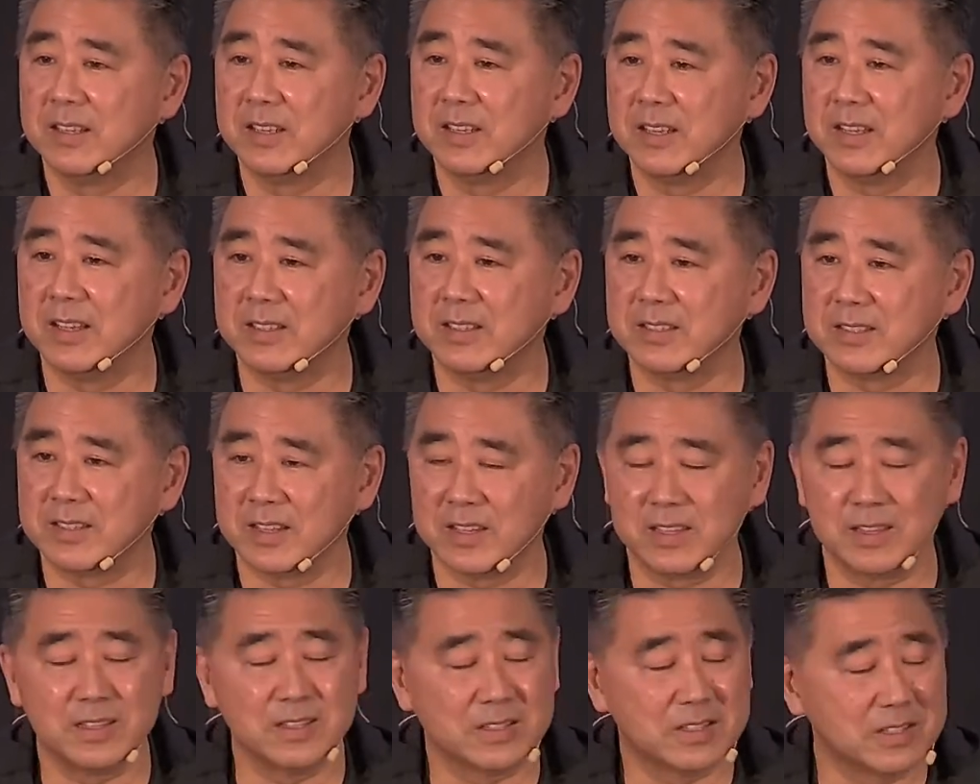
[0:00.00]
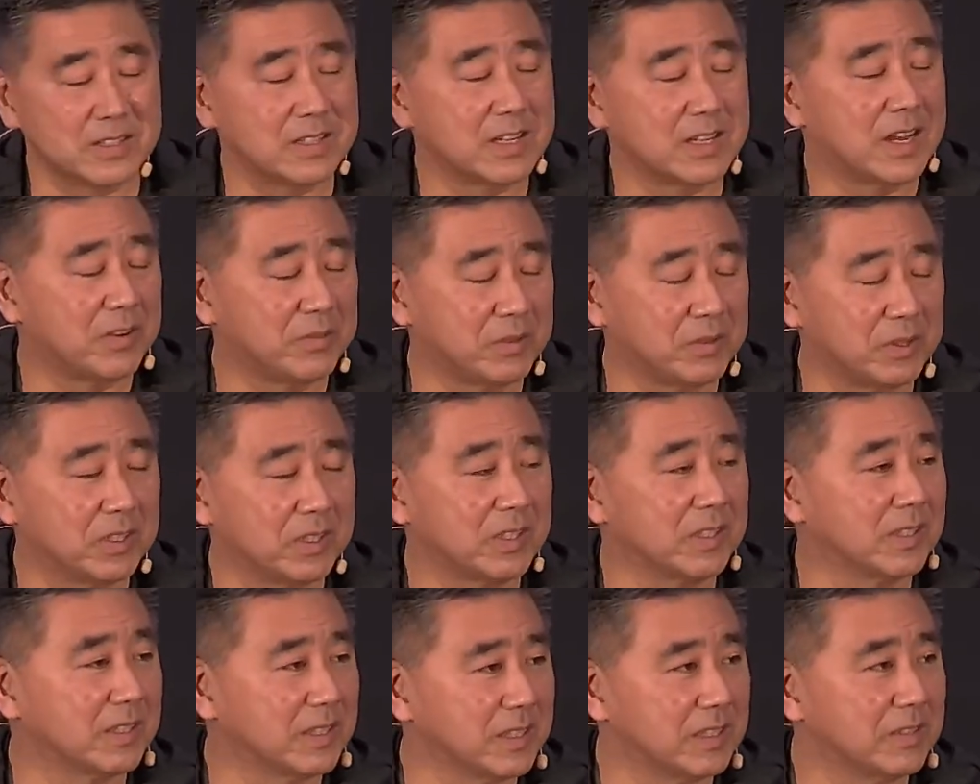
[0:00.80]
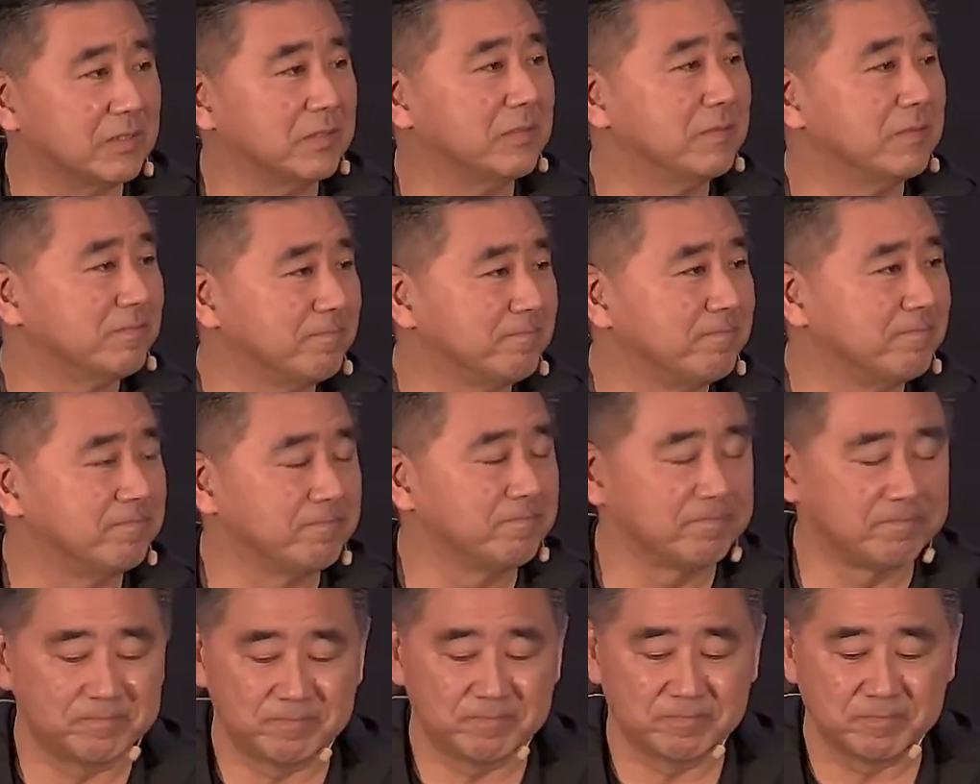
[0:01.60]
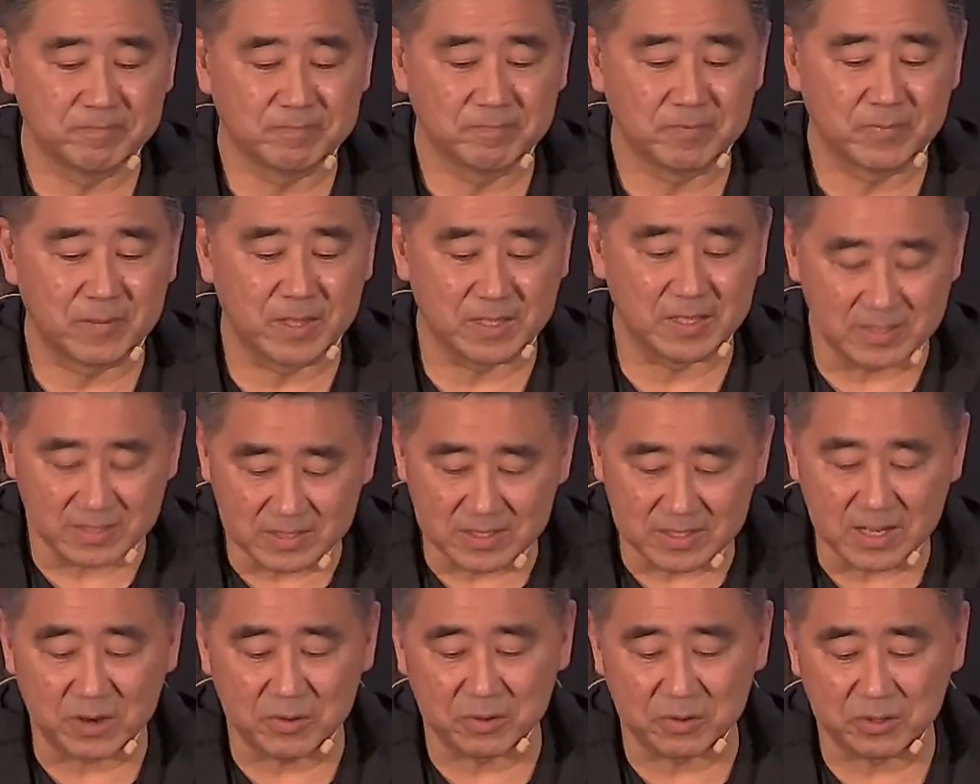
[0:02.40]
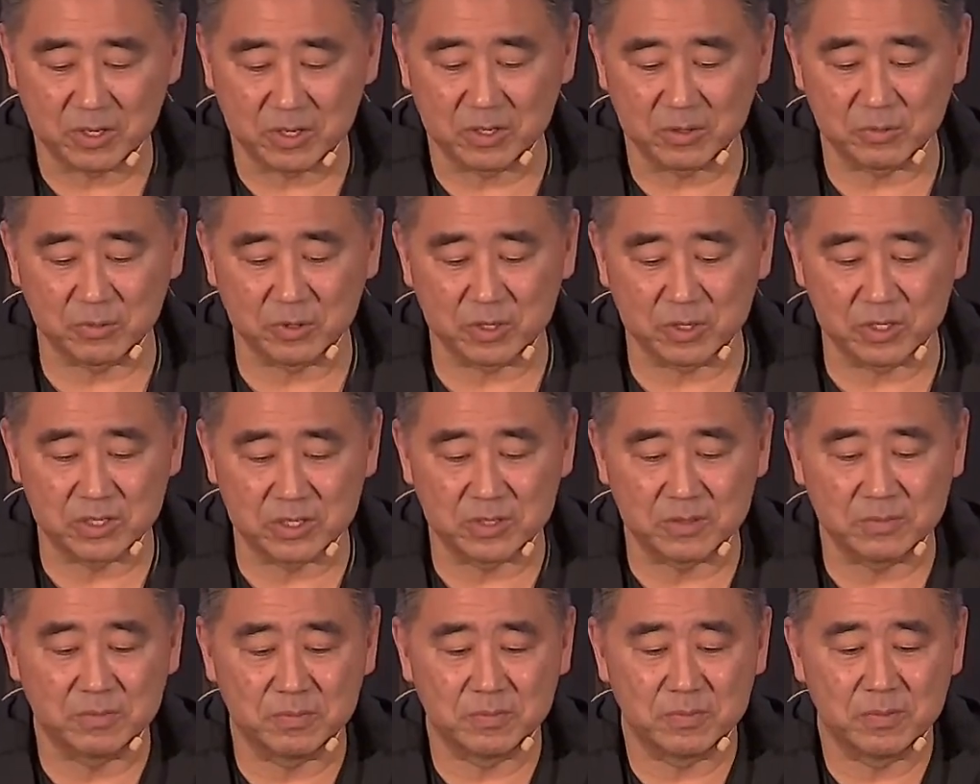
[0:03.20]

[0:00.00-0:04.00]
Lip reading: and say, this is how we're going to live. This is how we're going to worship.